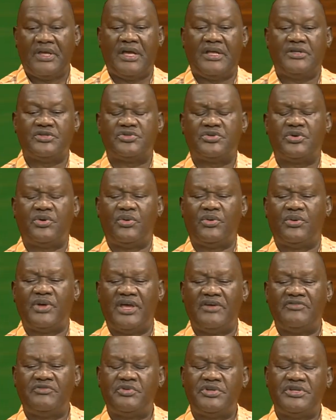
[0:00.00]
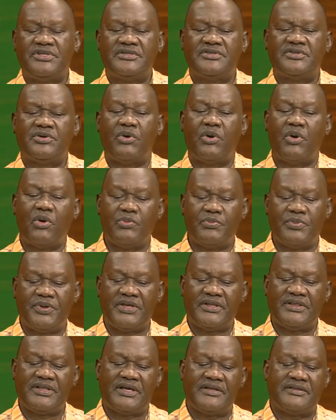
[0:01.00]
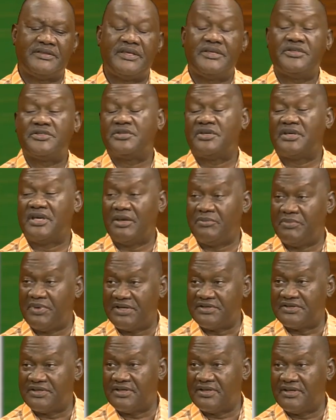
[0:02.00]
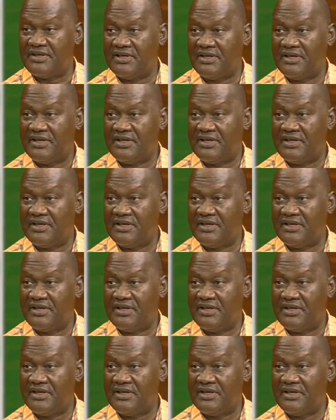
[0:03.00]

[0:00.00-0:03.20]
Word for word: And so everybody's hoping that things will get better.